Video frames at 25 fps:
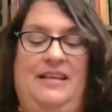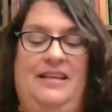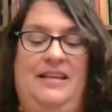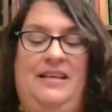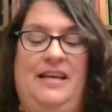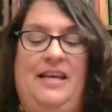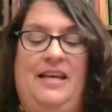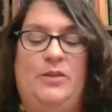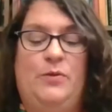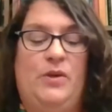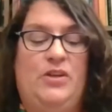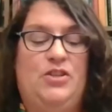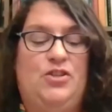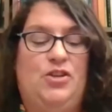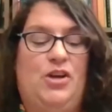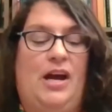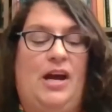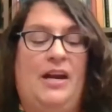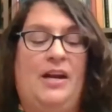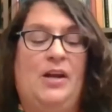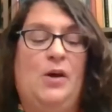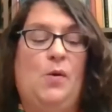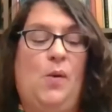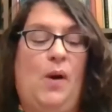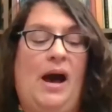As we try to
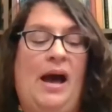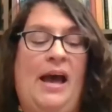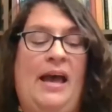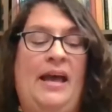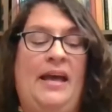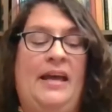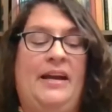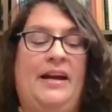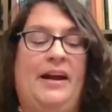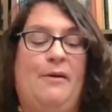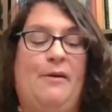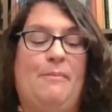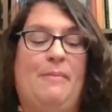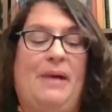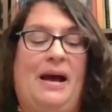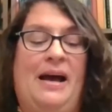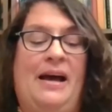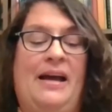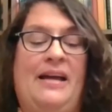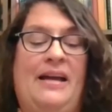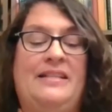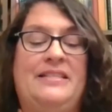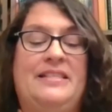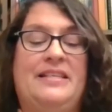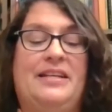quiet our
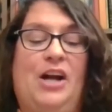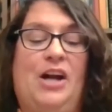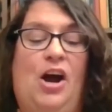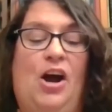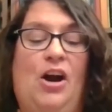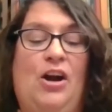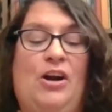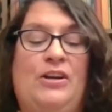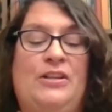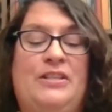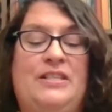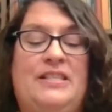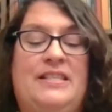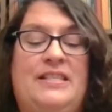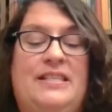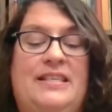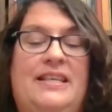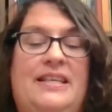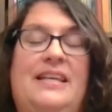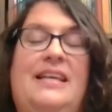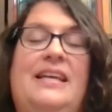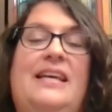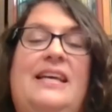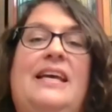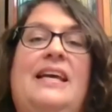minds and hearts
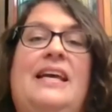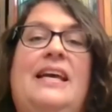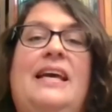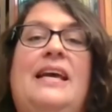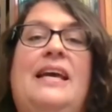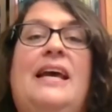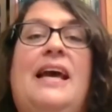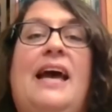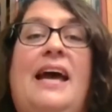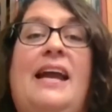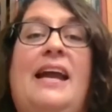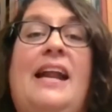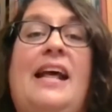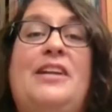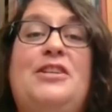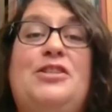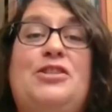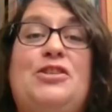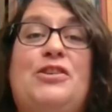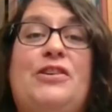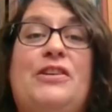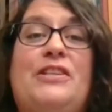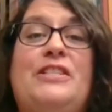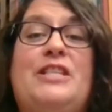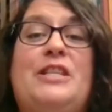and enter
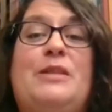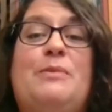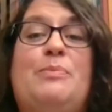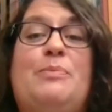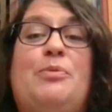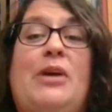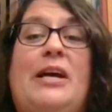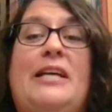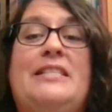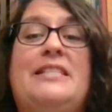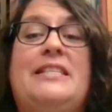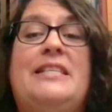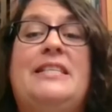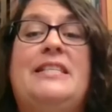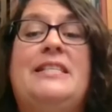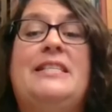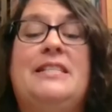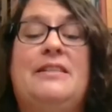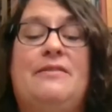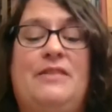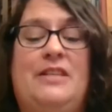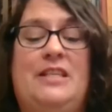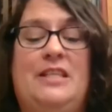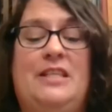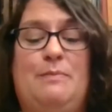into the presence of
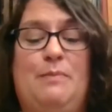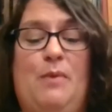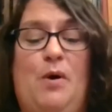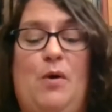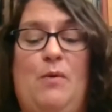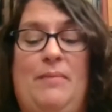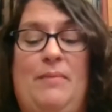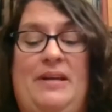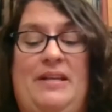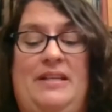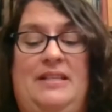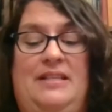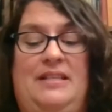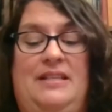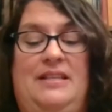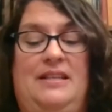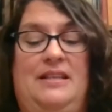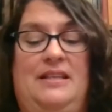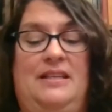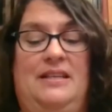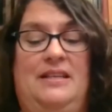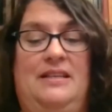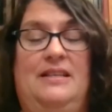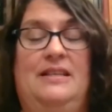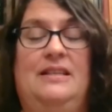this moment,
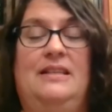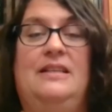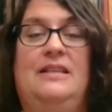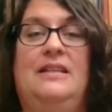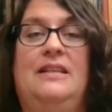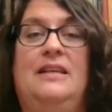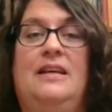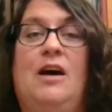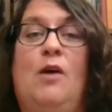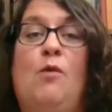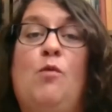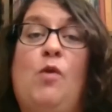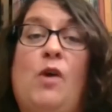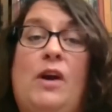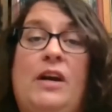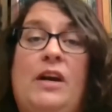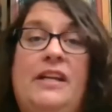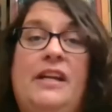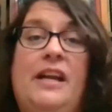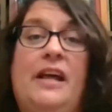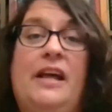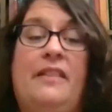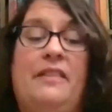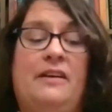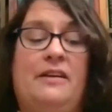of one
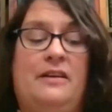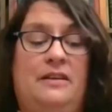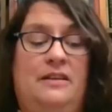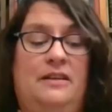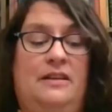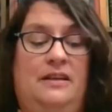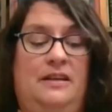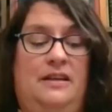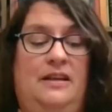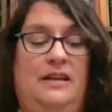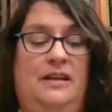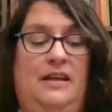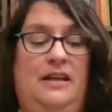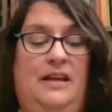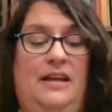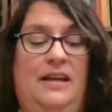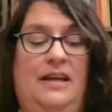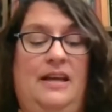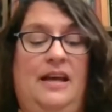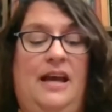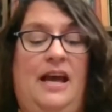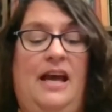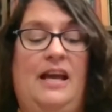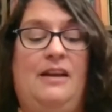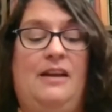another,
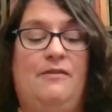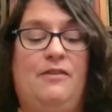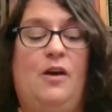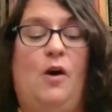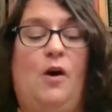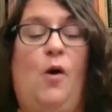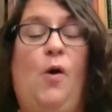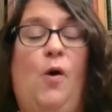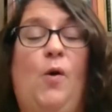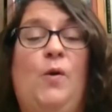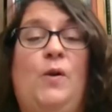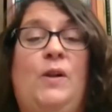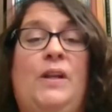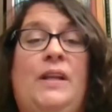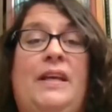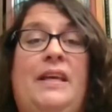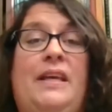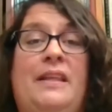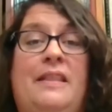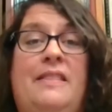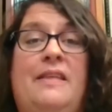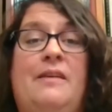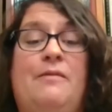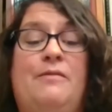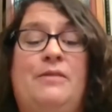and of the holy
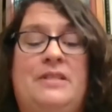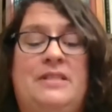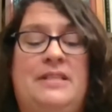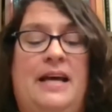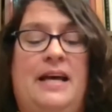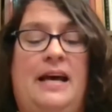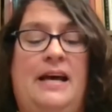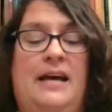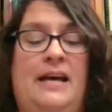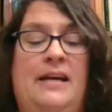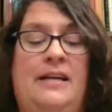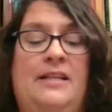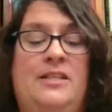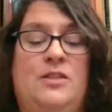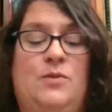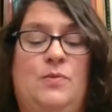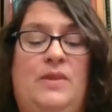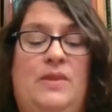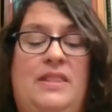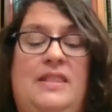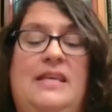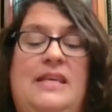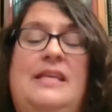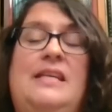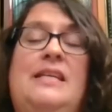that resides
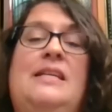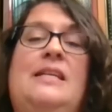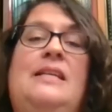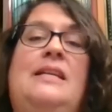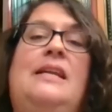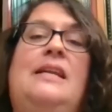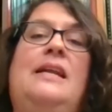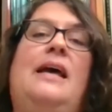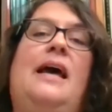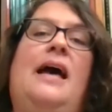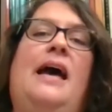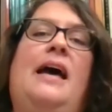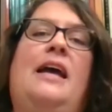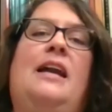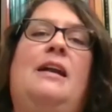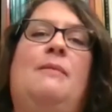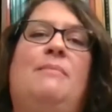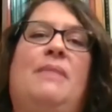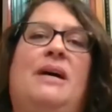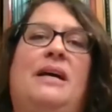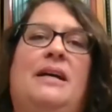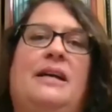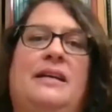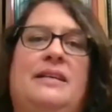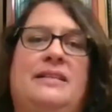within and
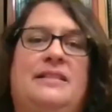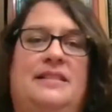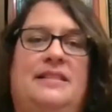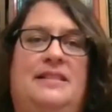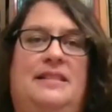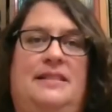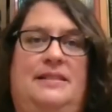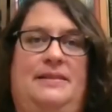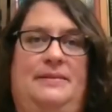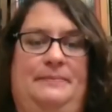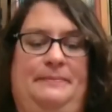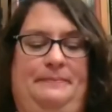among us.